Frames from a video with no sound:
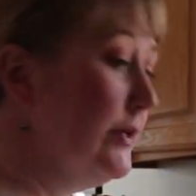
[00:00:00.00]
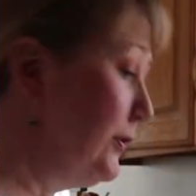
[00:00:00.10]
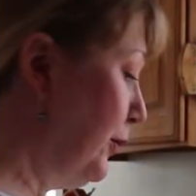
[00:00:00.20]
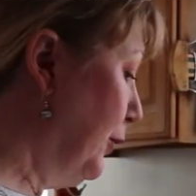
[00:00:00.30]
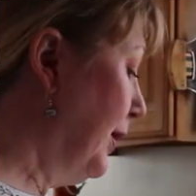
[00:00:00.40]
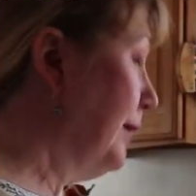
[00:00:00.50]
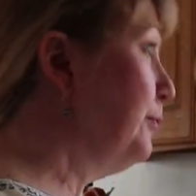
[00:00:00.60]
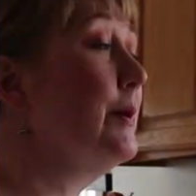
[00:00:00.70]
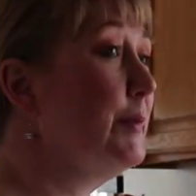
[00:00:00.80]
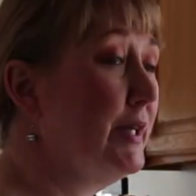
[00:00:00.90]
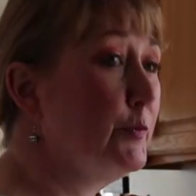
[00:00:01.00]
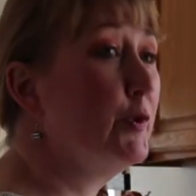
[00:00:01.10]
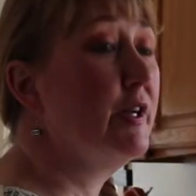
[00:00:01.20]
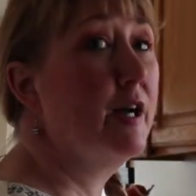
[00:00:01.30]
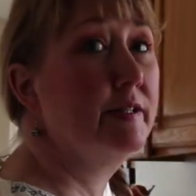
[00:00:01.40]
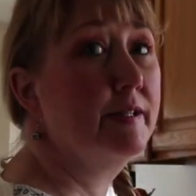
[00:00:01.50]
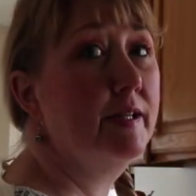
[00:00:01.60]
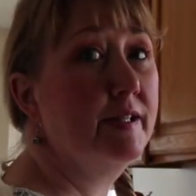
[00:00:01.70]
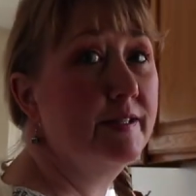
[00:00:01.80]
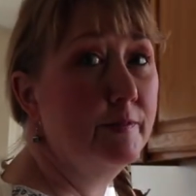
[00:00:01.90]
So, and because we're not
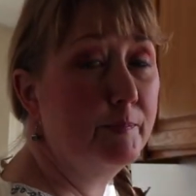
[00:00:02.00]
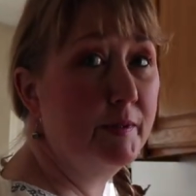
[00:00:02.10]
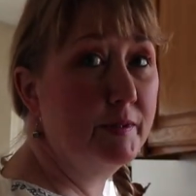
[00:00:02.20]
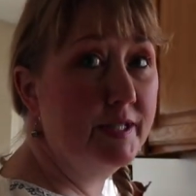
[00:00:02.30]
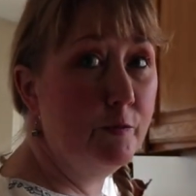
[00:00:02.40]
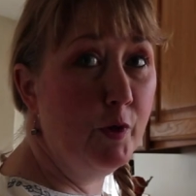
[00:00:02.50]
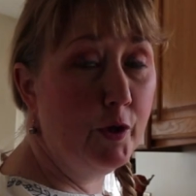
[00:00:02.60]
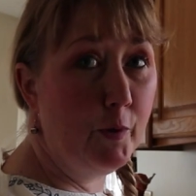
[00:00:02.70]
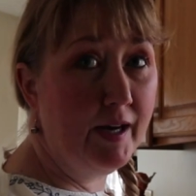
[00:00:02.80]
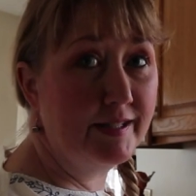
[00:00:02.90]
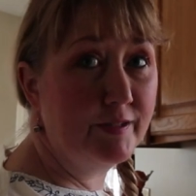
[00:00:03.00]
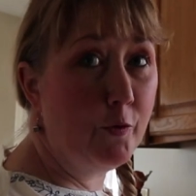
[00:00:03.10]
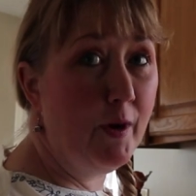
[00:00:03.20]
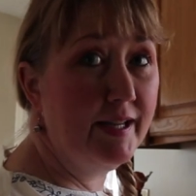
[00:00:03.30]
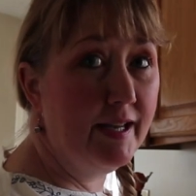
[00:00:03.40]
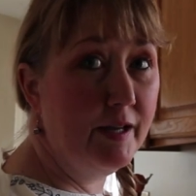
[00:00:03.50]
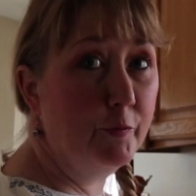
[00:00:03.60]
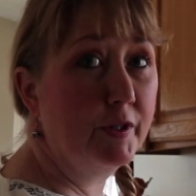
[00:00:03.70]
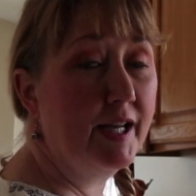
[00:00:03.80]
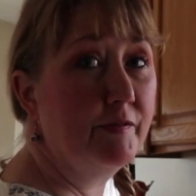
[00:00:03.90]
de-winterized quite
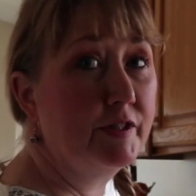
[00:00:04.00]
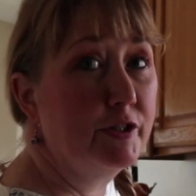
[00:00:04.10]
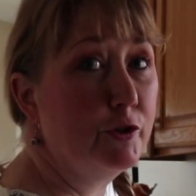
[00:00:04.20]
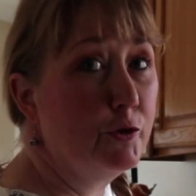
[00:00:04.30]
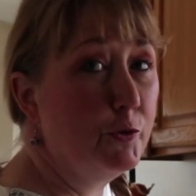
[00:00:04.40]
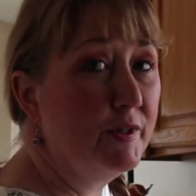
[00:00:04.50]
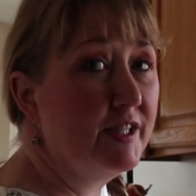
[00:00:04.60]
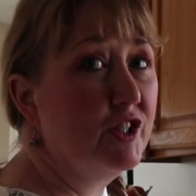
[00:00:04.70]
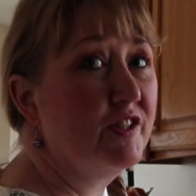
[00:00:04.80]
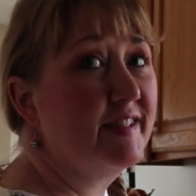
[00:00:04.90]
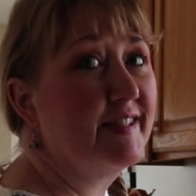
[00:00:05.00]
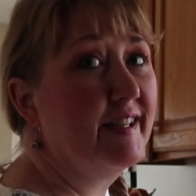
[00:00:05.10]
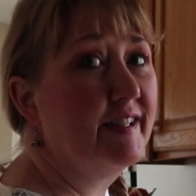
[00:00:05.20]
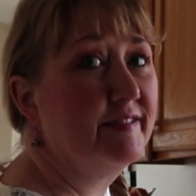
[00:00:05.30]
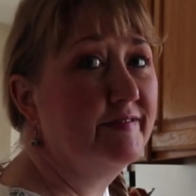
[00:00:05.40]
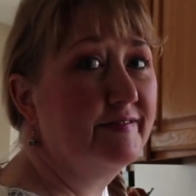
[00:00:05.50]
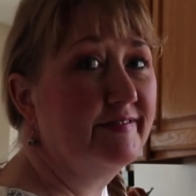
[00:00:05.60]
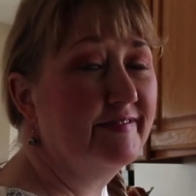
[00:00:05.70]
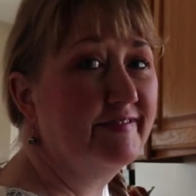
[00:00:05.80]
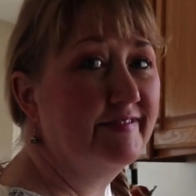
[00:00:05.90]
yet, we're having to do the dishes inside.
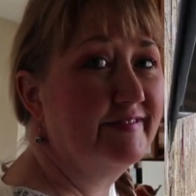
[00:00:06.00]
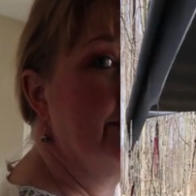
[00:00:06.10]
Yep.